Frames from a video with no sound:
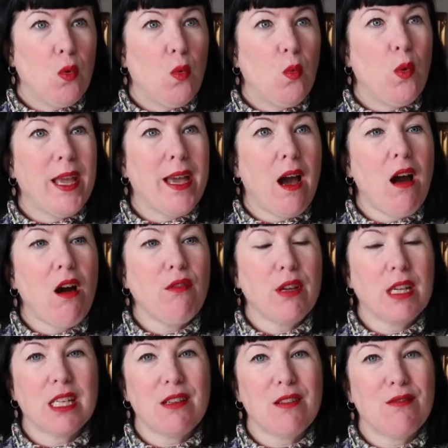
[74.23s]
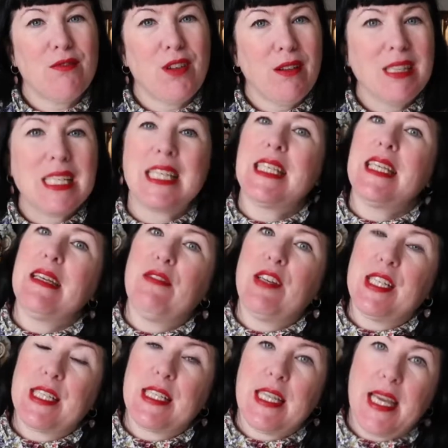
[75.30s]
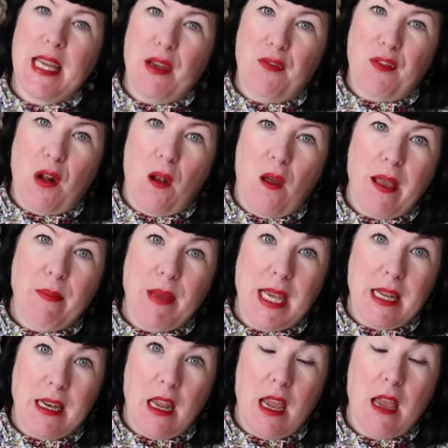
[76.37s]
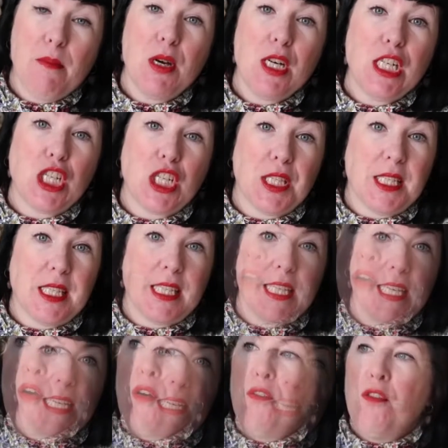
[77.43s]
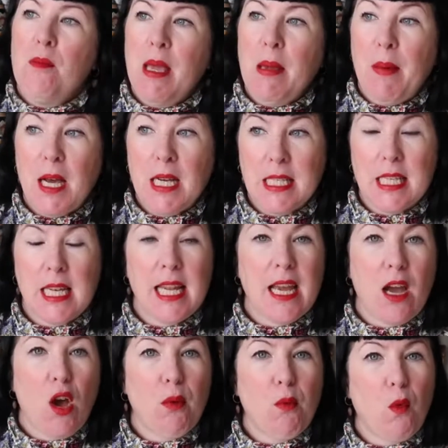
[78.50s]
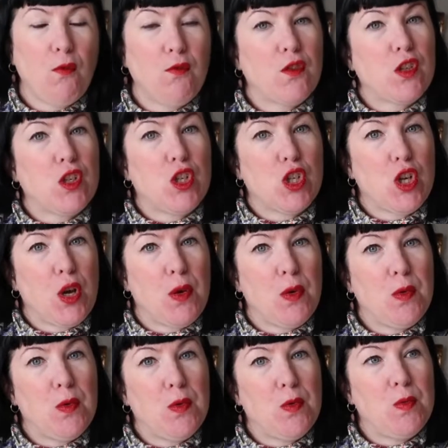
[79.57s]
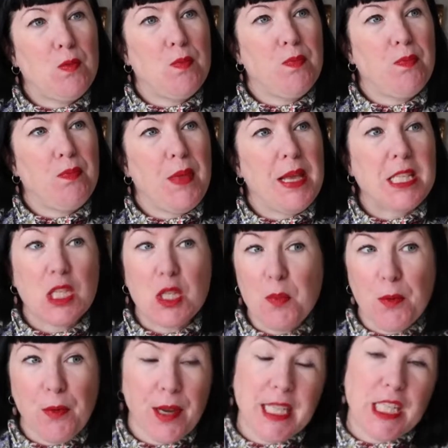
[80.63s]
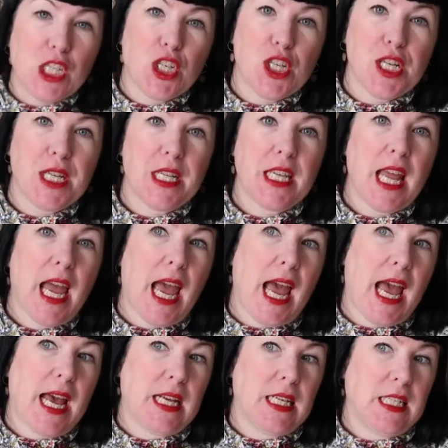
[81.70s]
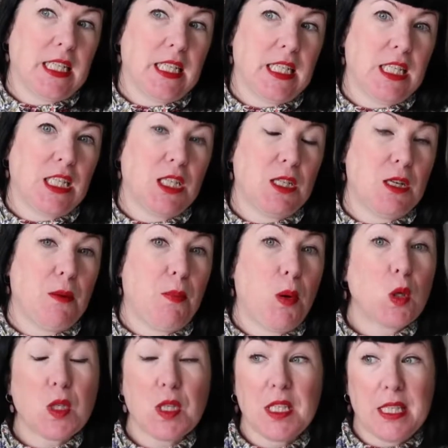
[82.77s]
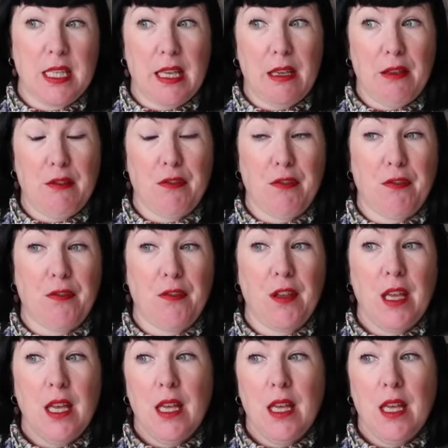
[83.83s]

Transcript: we are in a very serious state of climate emergency. For me personally, I want to show inspiration and positive